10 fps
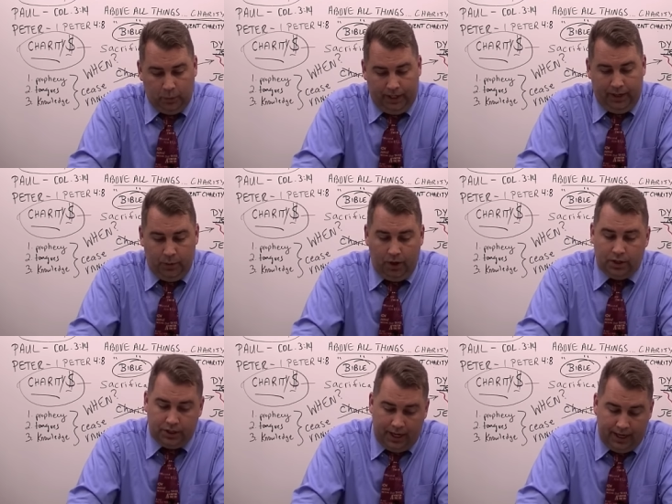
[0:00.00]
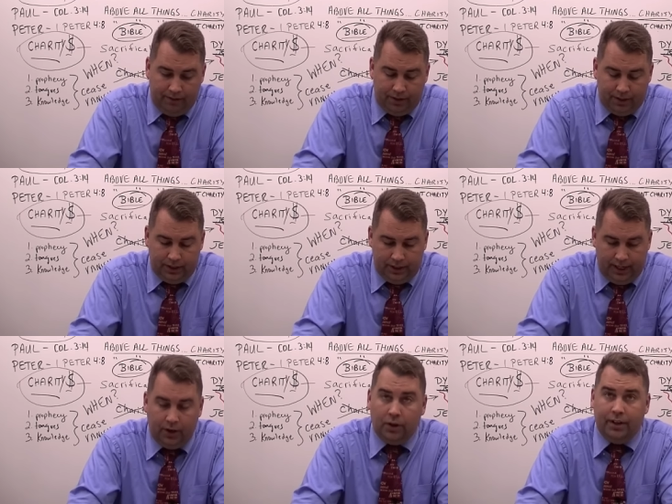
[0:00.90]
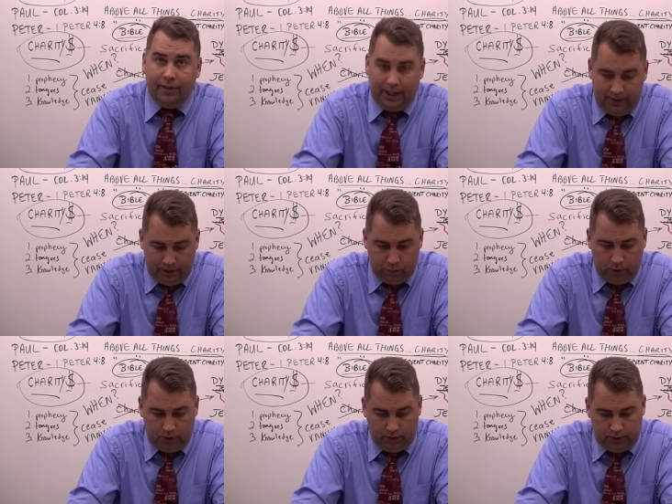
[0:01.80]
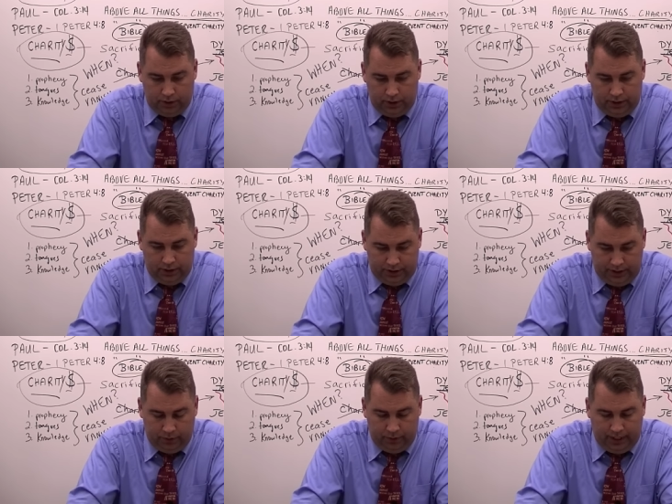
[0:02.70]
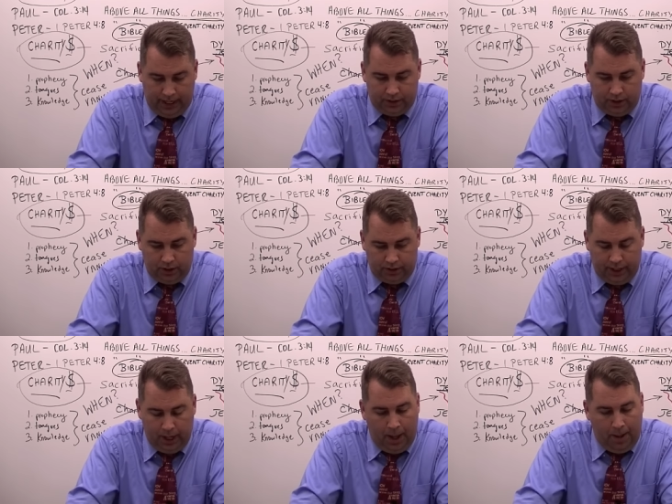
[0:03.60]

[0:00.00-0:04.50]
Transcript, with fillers: We who are saved and are living in this world see through a glass darkly.